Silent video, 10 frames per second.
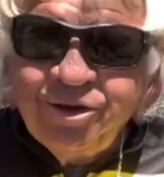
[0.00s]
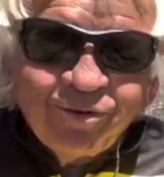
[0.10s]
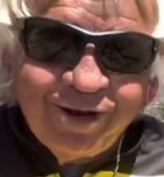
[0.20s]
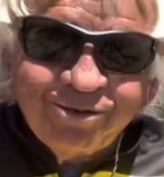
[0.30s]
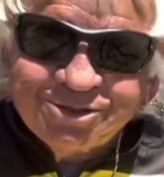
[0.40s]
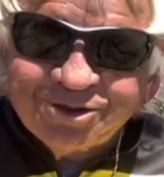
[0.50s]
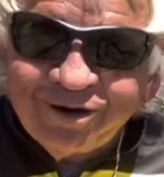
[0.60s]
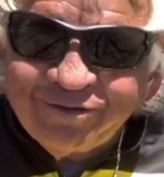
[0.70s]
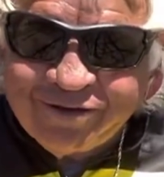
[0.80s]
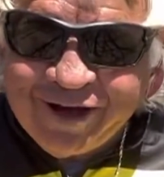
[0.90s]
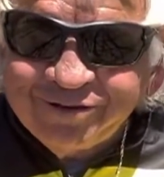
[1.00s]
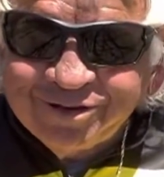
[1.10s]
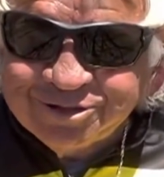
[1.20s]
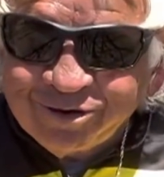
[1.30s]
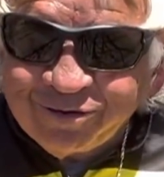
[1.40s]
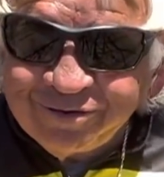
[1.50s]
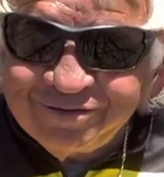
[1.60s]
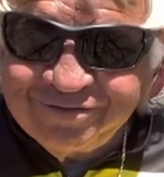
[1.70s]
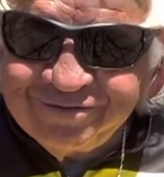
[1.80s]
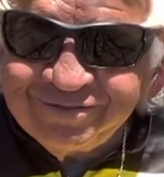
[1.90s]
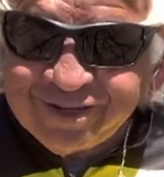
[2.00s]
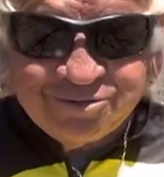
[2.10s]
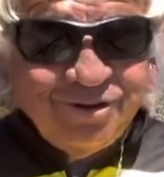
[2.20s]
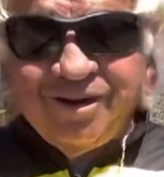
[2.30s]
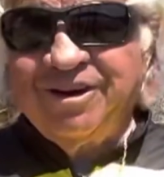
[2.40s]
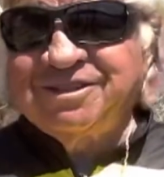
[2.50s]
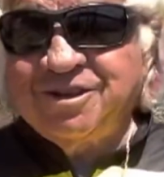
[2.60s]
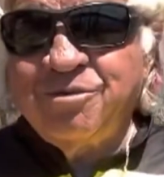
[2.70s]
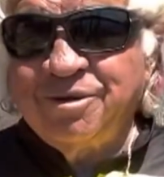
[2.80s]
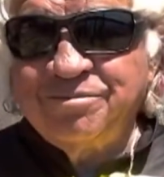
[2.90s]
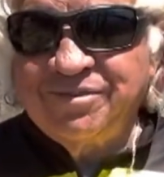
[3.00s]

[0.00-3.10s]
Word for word: when he was 35 years old. That's what Larry's told me.